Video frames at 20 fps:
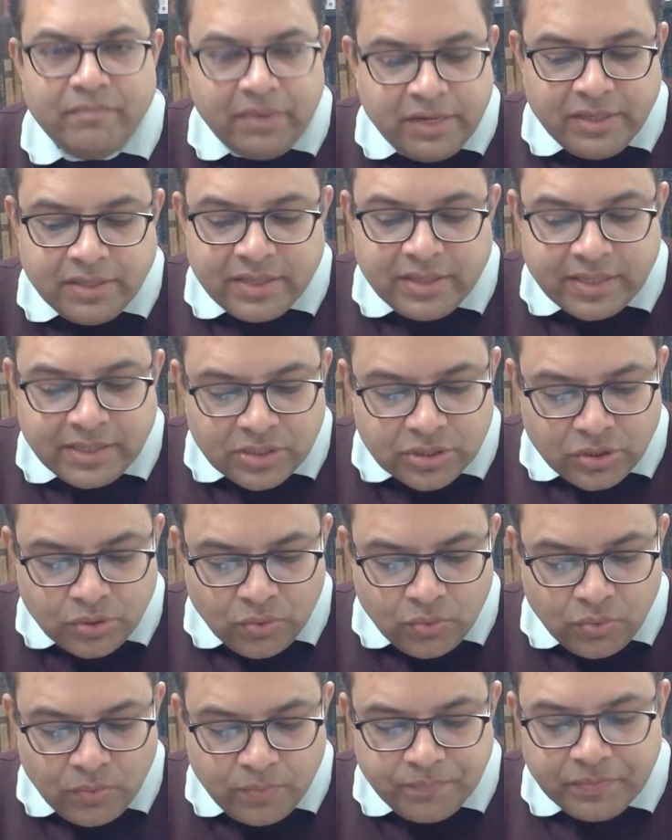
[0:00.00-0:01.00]
mendicants
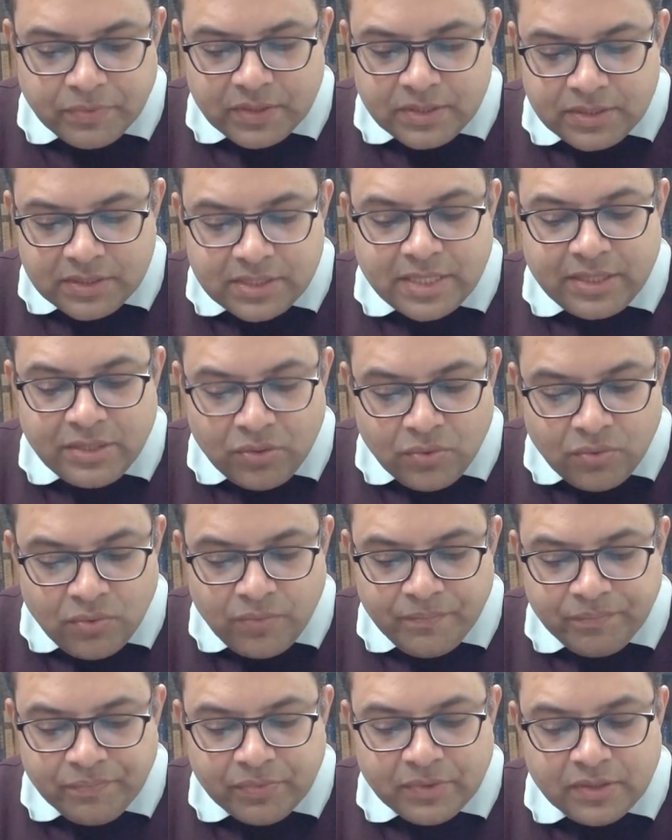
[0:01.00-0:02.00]
no said no
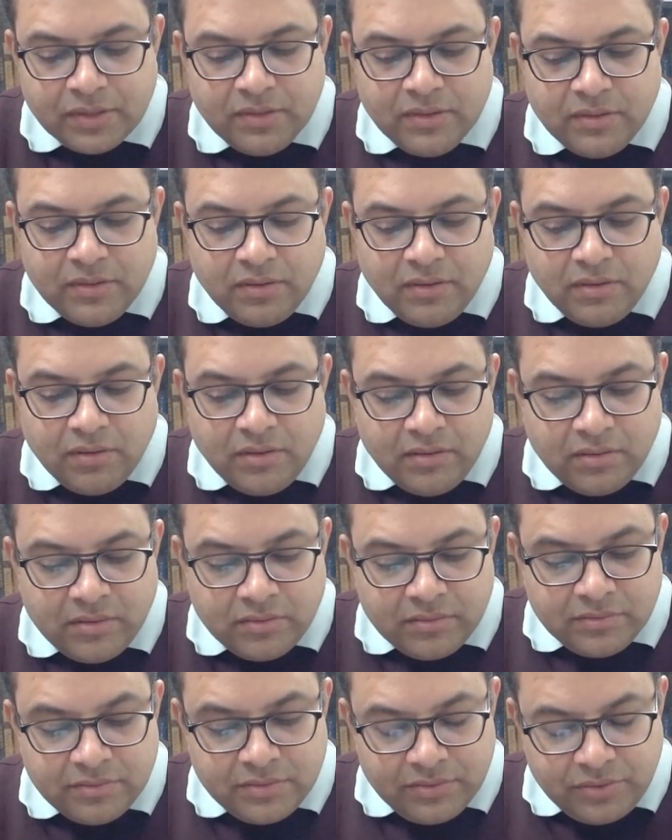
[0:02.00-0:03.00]
uh,